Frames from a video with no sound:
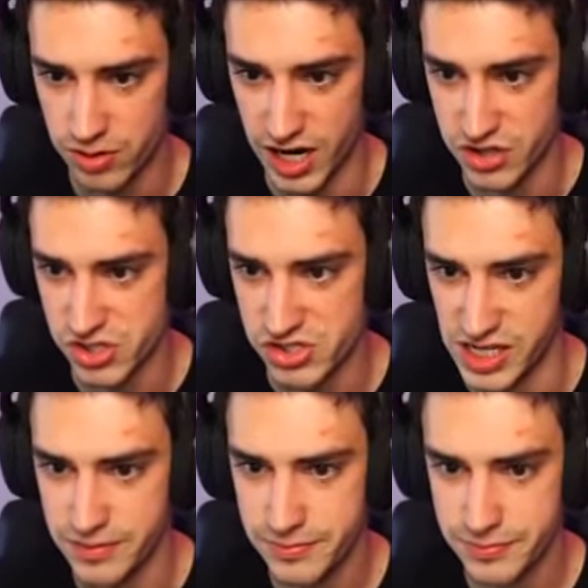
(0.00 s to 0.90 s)
that I just
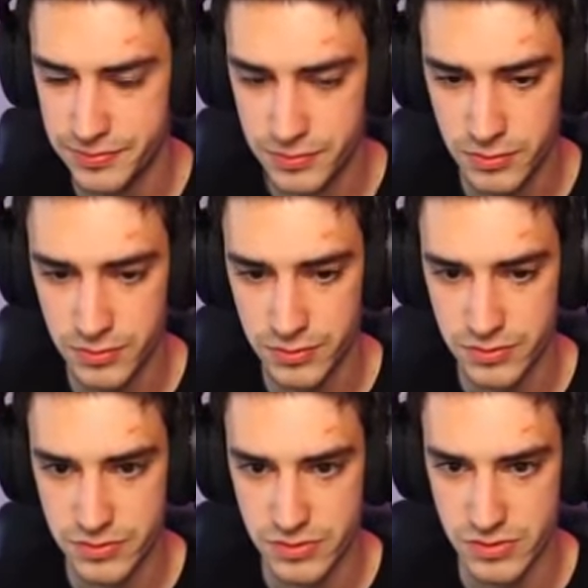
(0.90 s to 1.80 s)
did.
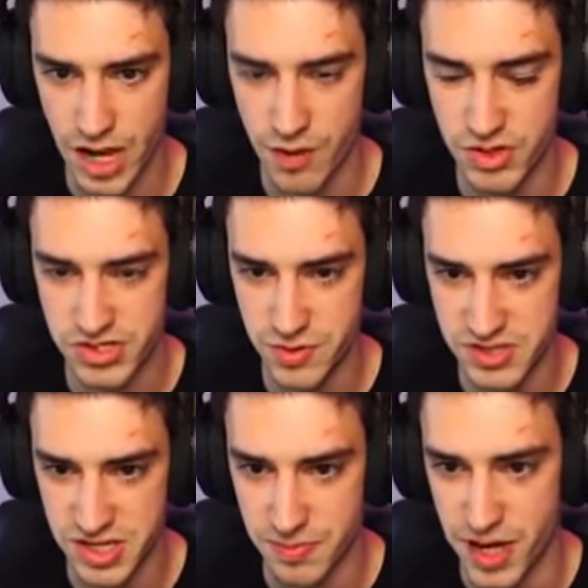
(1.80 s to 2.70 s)
I wanna see
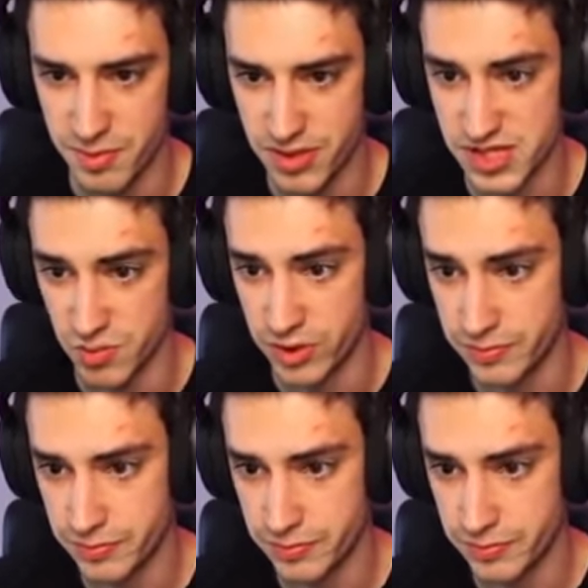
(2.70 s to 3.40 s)
what's at the bottom of this one.